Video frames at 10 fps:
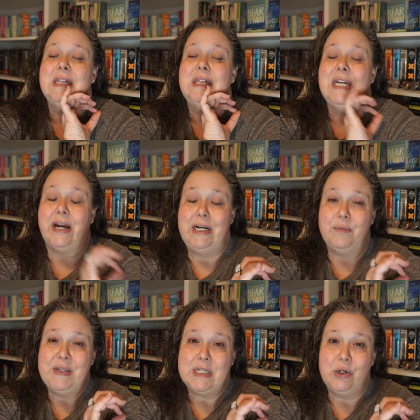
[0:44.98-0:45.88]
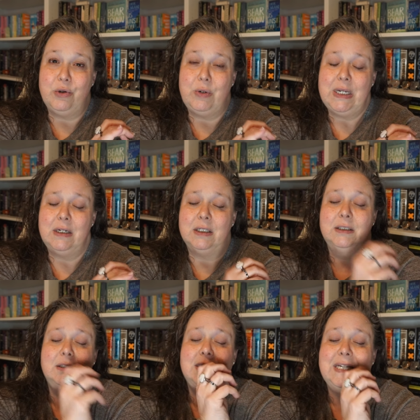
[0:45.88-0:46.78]
the item that's included
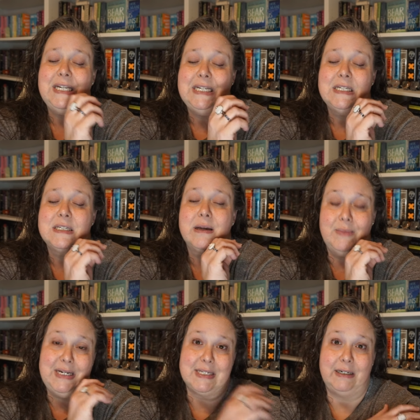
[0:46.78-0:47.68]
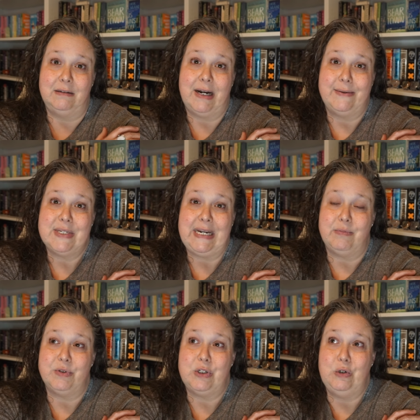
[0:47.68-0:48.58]
is amazing. I was
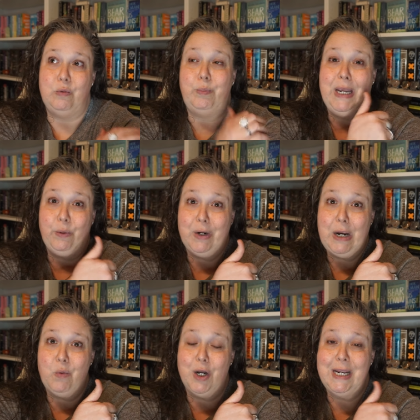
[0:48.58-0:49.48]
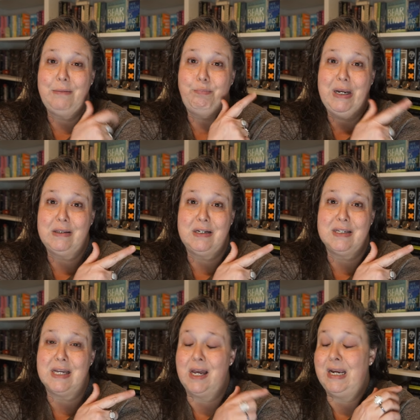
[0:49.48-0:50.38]
able to pick what I wanted, pick the
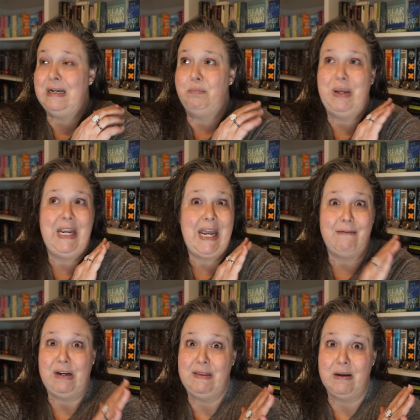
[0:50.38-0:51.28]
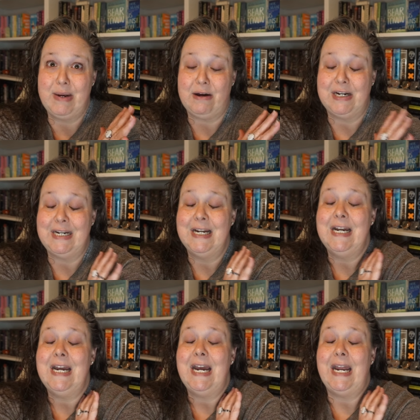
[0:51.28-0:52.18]
design, pick everything about it,
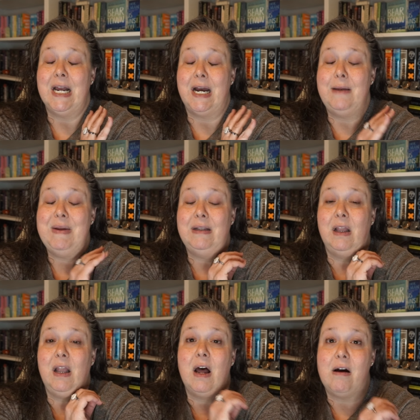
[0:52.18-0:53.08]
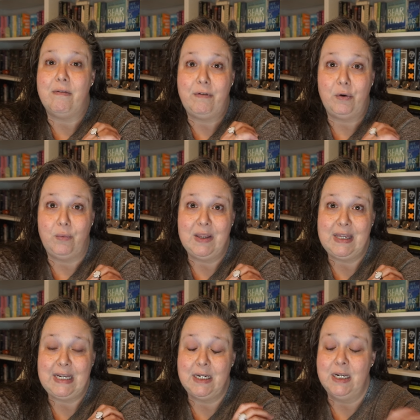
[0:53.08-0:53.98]
and I'm in love with
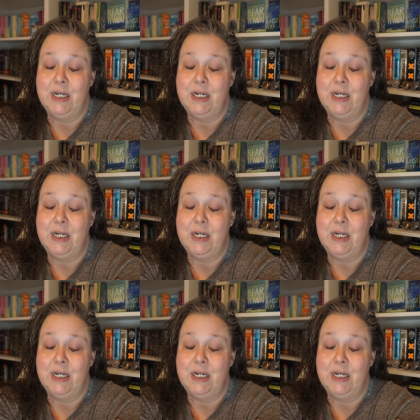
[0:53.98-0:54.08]
it.